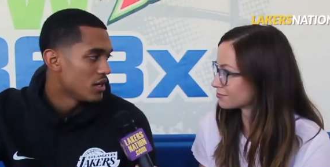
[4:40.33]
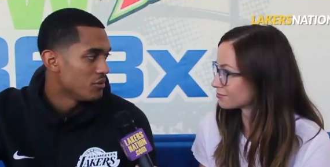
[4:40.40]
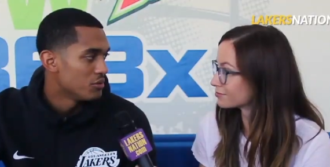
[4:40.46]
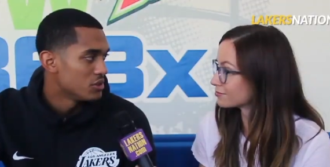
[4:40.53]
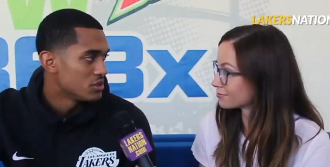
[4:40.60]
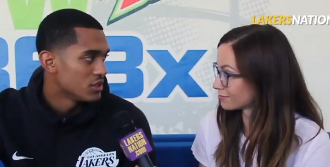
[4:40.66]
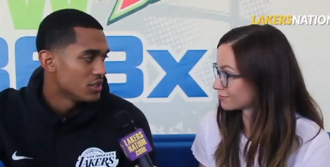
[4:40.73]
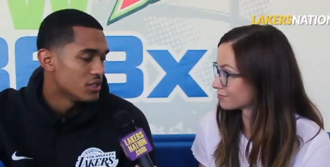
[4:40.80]
Speaker 1: he wants
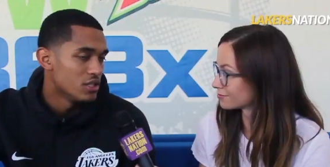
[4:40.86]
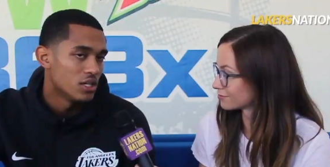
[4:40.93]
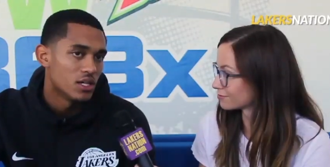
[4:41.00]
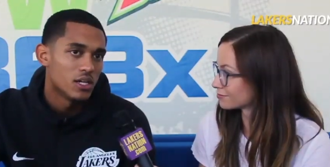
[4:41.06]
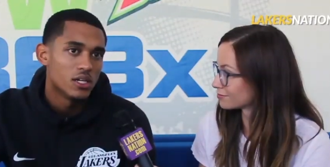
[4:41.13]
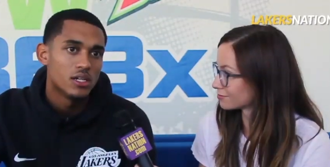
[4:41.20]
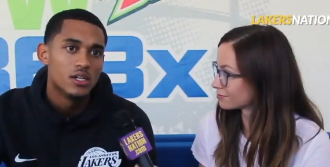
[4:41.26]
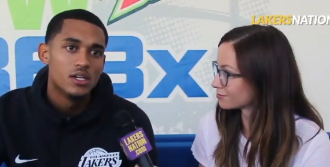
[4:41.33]
to get
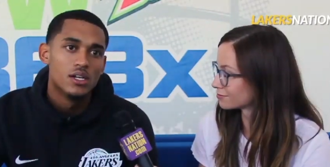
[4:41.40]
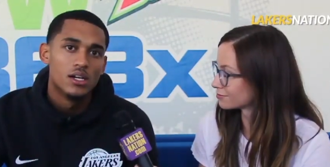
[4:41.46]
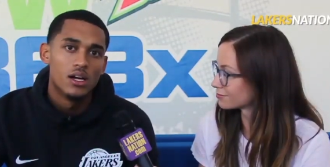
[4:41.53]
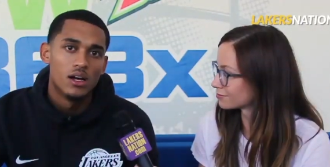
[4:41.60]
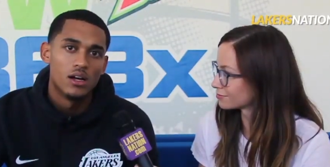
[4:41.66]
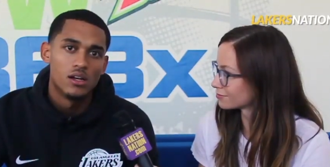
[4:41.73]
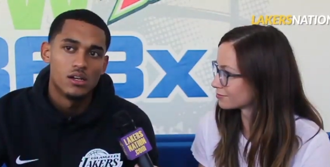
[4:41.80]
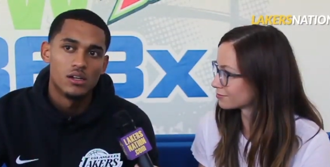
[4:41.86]
done.
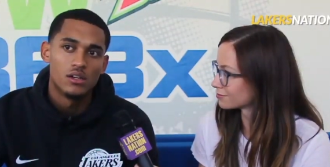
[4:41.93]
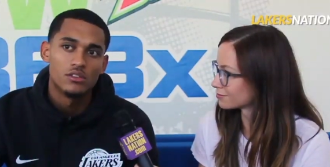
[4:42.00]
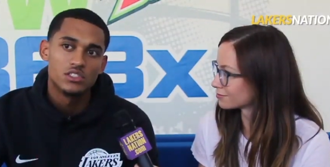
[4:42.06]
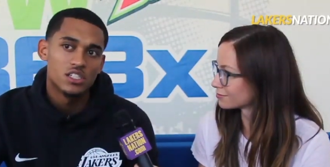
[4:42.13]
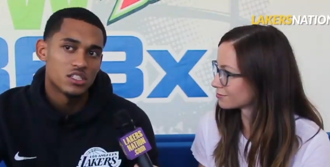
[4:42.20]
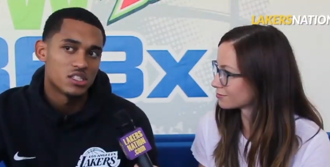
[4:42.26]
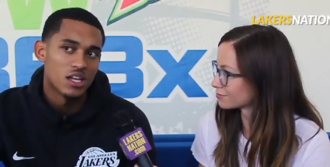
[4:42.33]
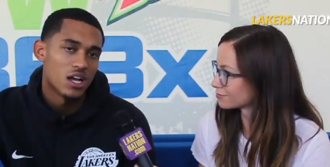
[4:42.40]
Uh,
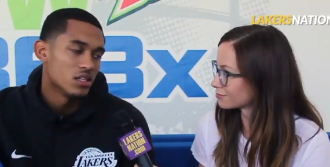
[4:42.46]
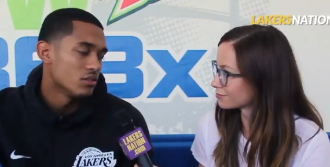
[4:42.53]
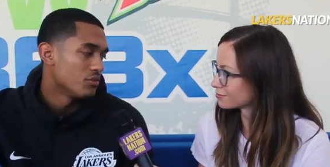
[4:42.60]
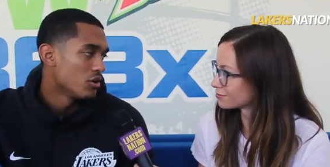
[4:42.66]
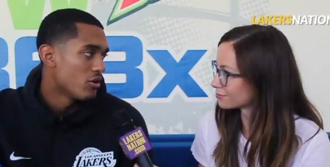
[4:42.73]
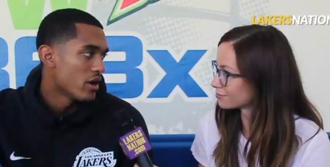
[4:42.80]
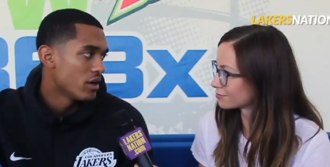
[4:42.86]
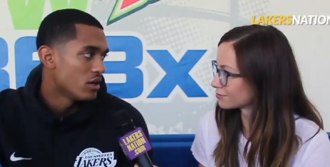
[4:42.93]
just signs of a
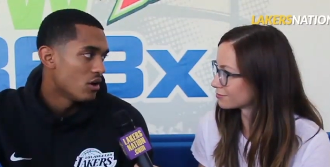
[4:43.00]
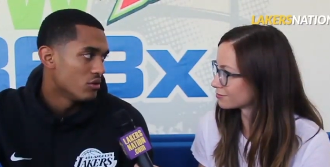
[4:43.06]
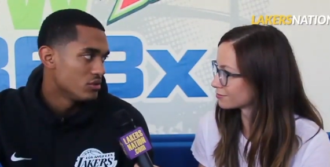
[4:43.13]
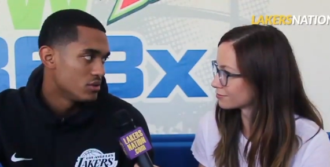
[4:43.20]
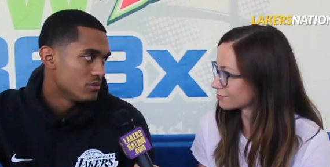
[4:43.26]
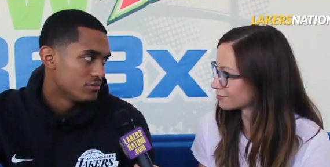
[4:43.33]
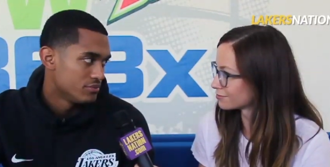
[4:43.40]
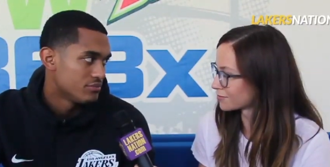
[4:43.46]
great coach.
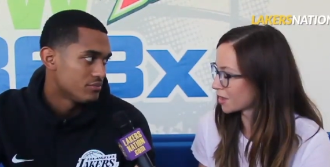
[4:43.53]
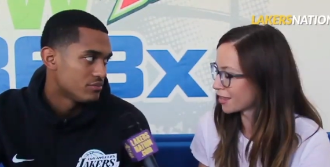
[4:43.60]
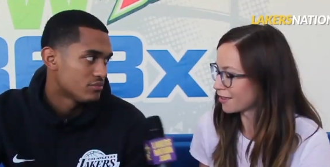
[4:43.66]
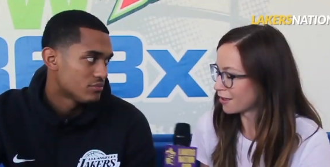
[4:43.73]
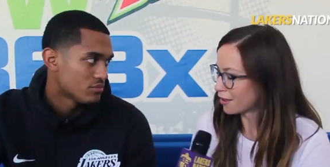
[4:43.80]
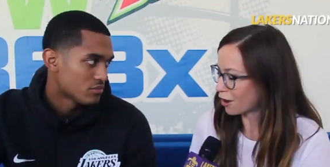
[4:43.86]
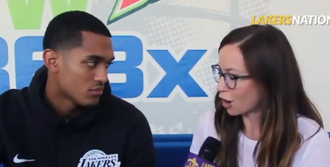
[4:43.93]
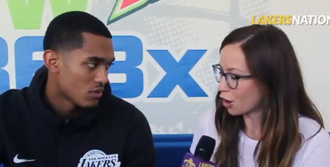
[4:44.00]

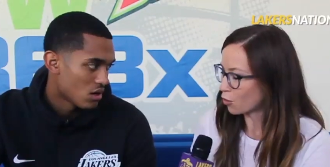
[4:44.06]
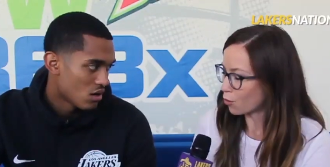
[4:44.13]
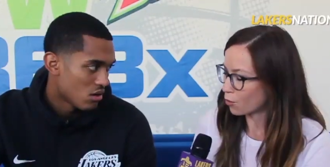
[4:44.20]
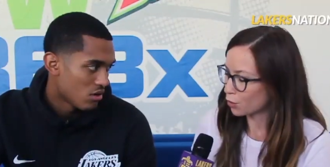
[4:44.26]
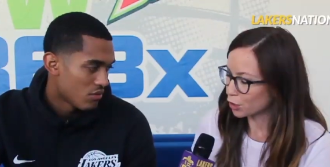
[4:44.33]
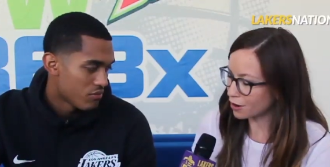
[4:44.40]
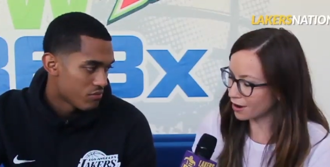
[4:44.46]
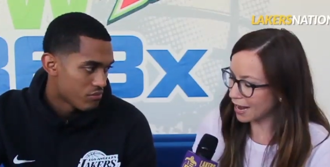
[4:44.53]

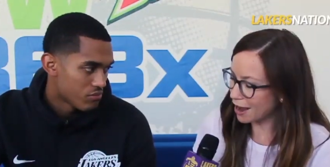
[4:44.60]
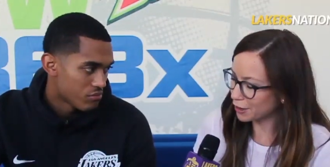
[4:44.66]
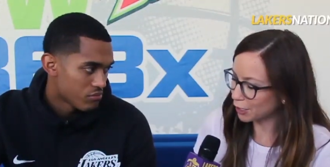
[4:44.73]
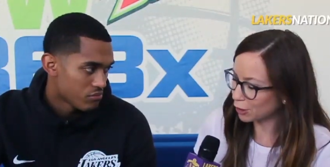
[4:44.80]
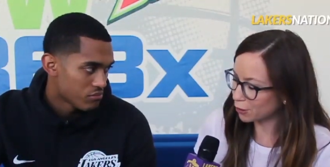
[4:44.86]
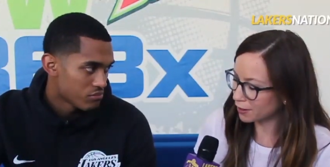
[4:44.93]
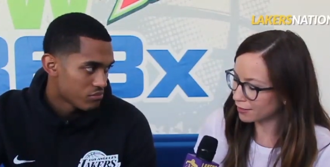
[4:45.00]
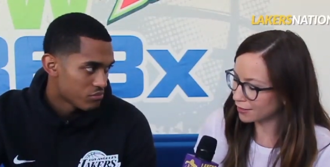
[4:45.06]
Speaker 2: You're not out
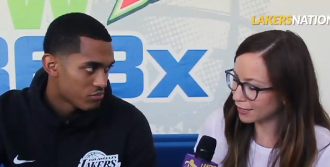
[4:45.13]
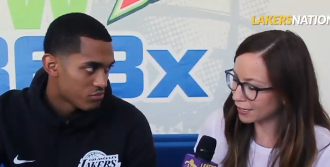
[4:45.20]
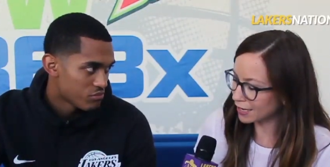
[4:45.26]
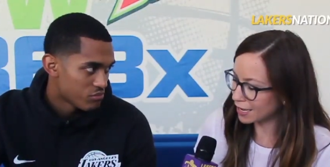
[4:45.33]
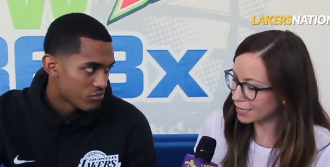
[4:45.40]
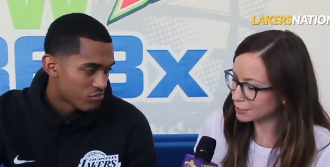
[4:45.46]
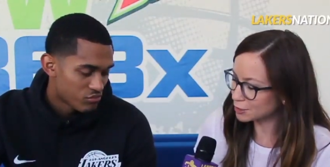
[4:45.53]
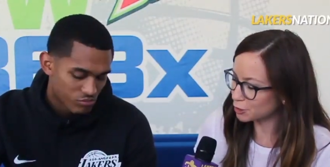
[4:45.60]
here in the
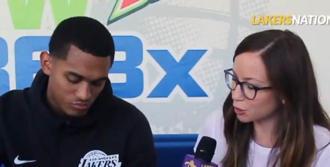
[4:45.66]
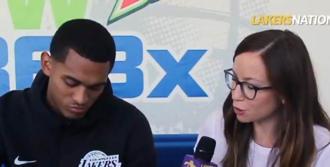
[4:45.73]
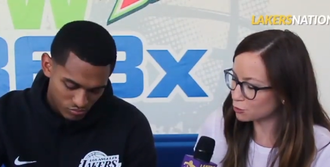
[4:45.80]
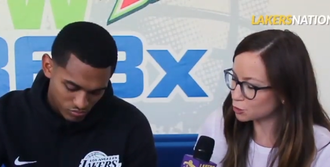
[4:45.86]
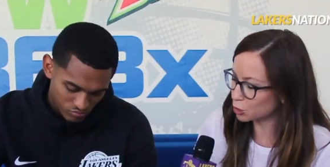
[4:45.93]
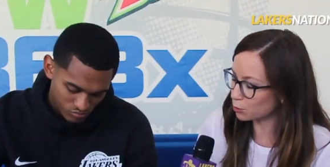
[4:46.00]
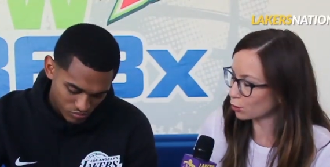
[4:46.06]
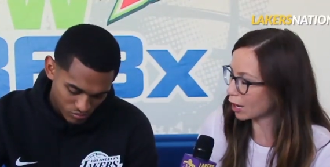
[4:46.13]
uh,
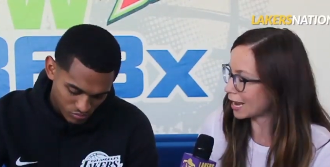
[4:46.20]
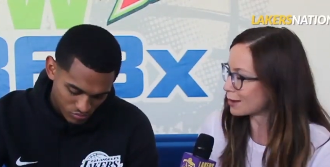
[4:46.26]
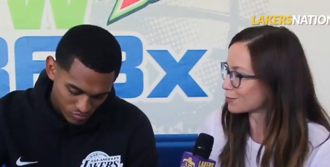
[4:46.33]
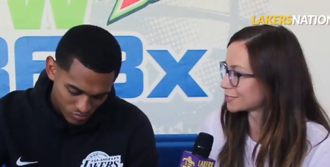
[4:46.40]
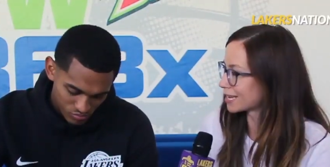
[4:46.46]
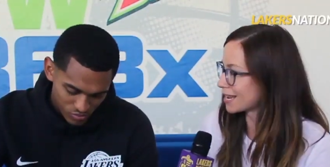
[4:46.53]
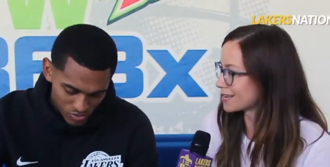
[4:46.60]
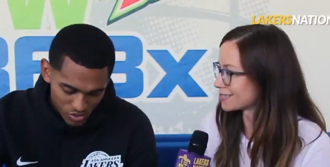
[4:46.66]
ZO2 Primes,
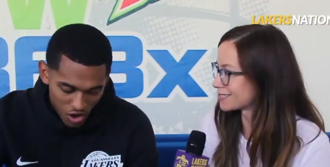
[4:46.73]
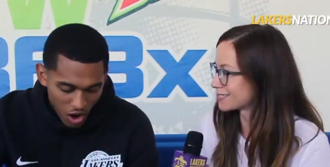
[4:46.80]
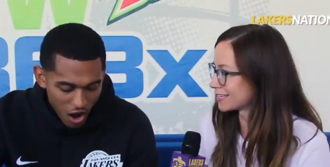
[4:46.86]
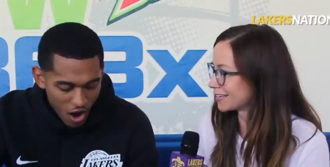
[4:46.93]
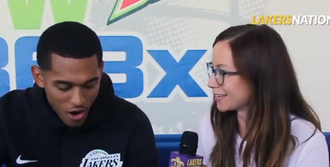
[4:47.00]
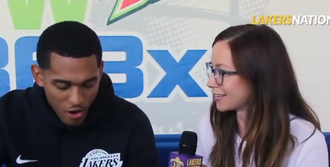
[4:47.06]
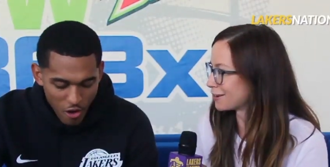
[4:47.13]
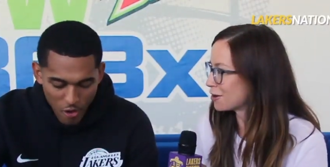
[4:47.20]
I
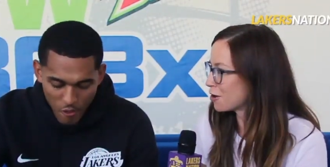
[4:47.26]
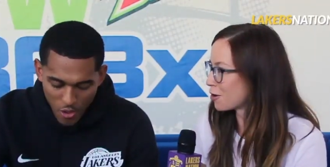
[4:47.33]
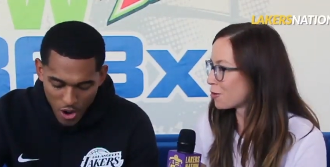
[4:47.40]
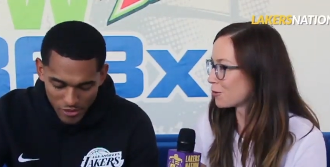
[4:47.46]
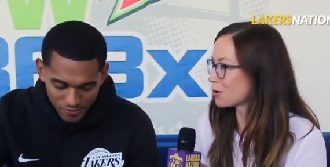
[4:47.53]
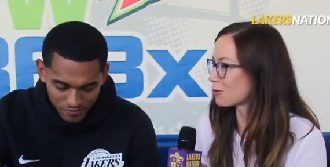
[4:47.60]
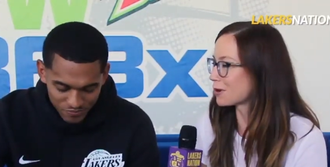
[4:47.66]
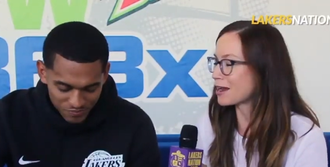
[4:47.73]
see. Are we,
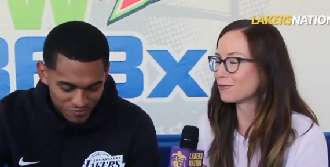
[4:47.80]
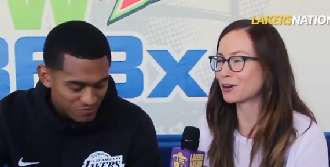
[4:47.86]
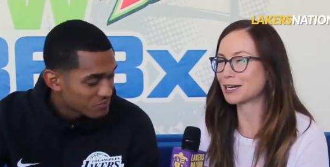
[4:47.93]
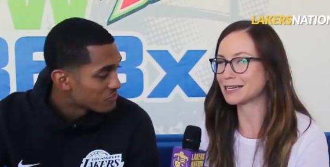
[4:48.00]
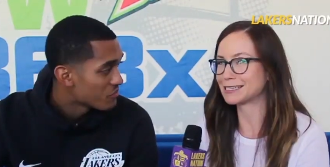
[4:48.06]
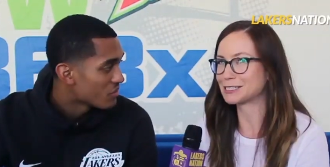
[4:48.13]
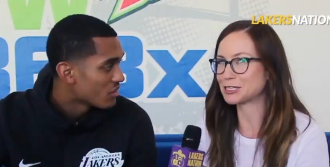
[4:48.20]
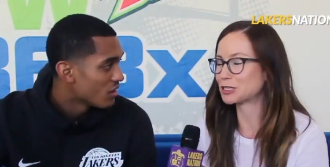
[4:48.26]
are we ever going to
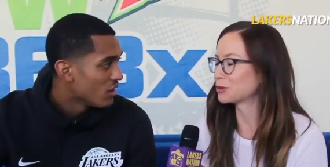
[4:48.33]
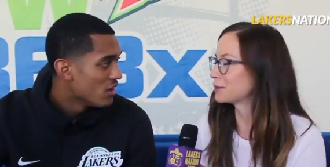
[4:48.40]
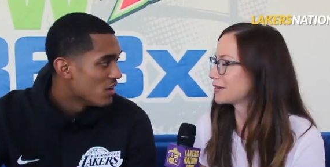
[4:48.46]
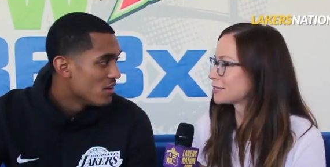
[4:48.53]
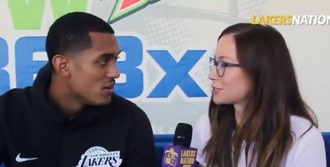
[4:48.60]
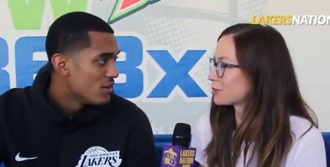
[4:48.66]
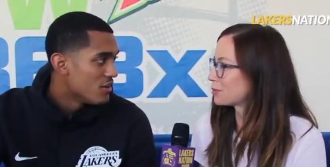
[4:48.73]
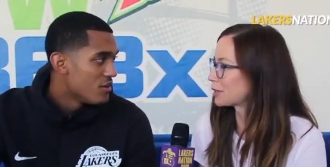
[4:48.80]
see you in
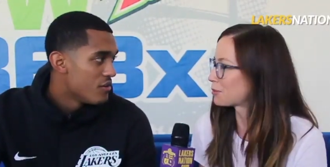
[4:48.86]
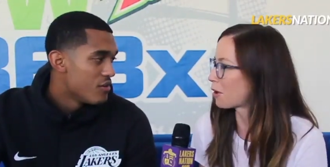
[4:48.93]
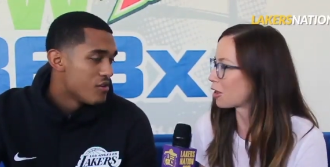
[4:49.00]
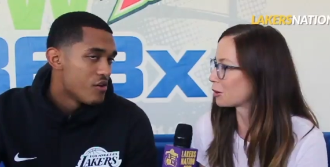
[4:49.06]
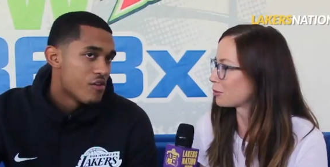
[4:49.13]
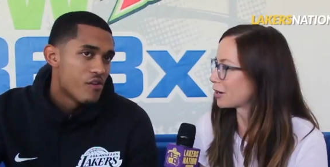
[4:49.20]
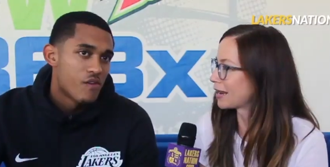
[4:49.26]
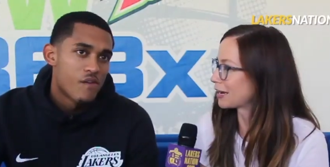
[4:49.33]
some big baller
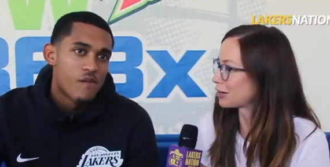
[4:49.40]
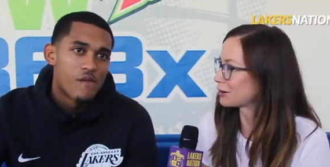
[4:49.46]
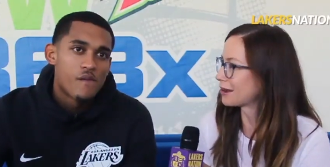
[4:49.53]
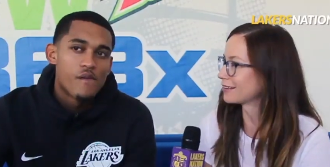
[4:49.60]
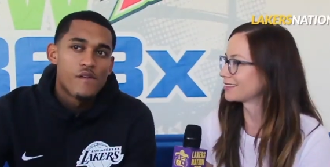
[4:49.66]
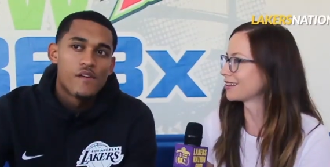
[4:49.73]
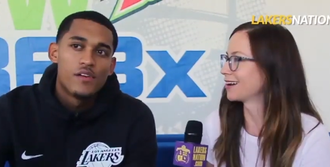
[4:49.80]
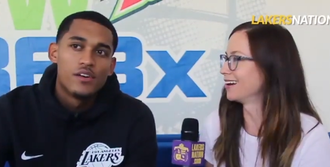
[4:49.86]
brand gear out
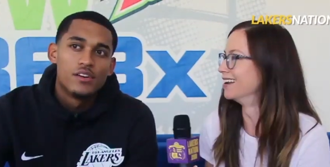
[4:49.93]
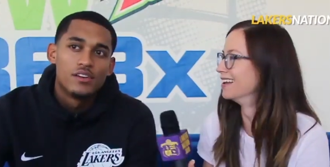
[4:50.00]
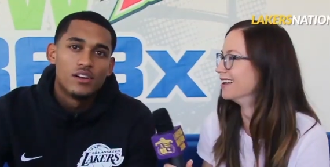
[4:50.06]
there?